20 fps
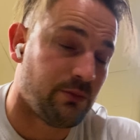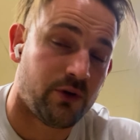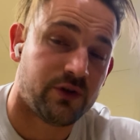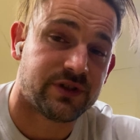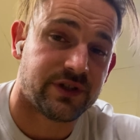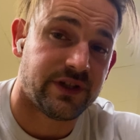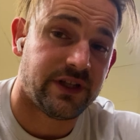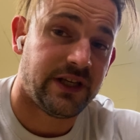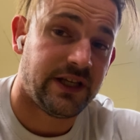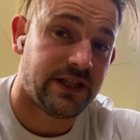
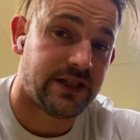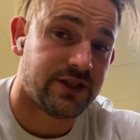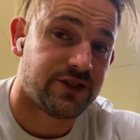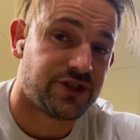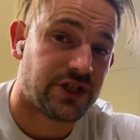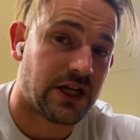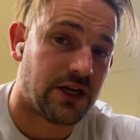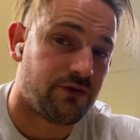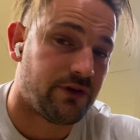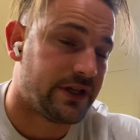most of the heat is
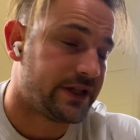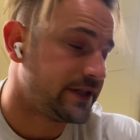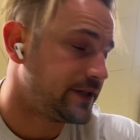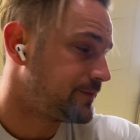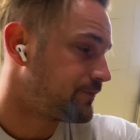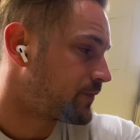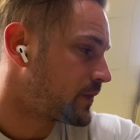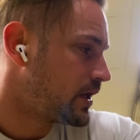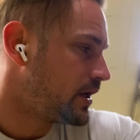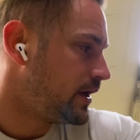generated.
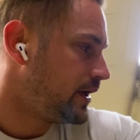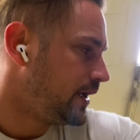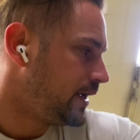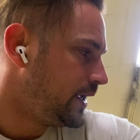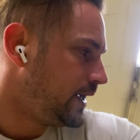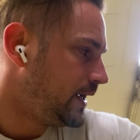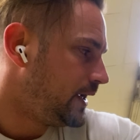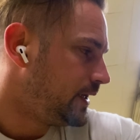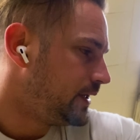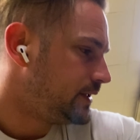
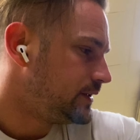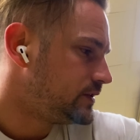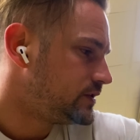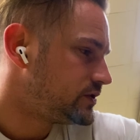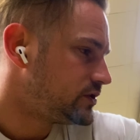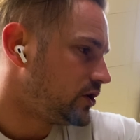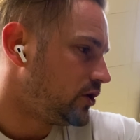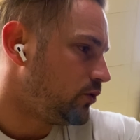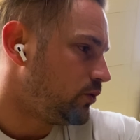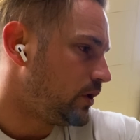
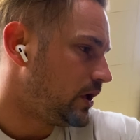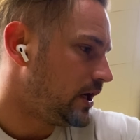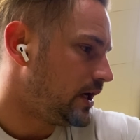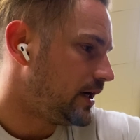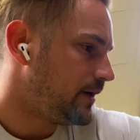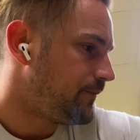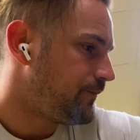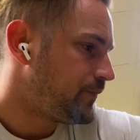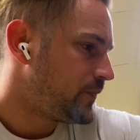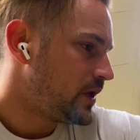So uh,